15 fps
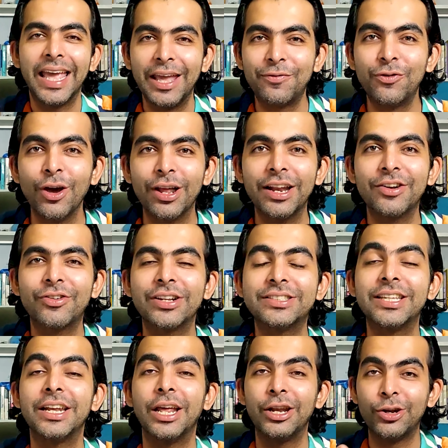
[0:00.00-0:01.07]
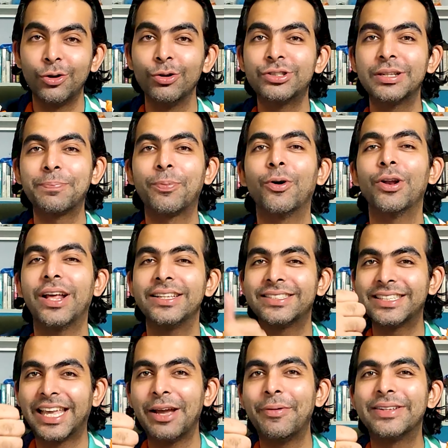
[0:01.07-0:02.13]
If you are interested, do support
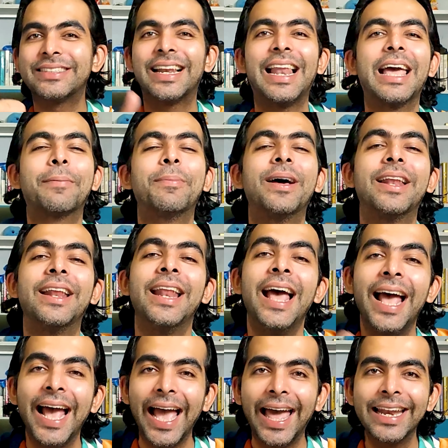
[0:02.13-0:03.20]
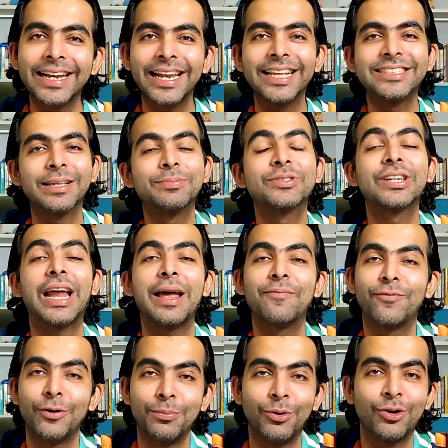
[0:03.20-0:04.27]
us, give us a like button and click subscribe
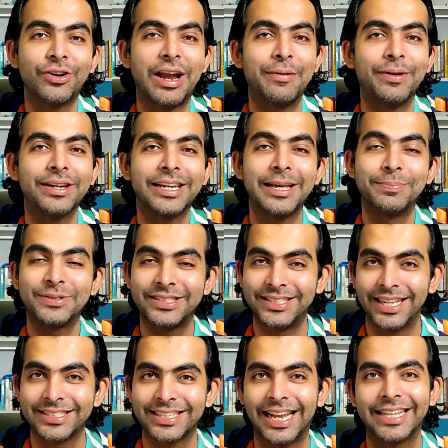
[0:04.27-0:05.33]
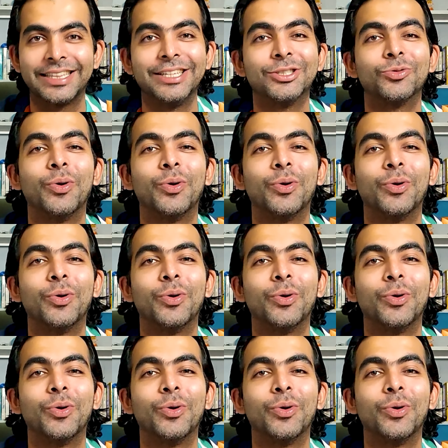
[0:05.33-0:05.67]
for more travel tips just like this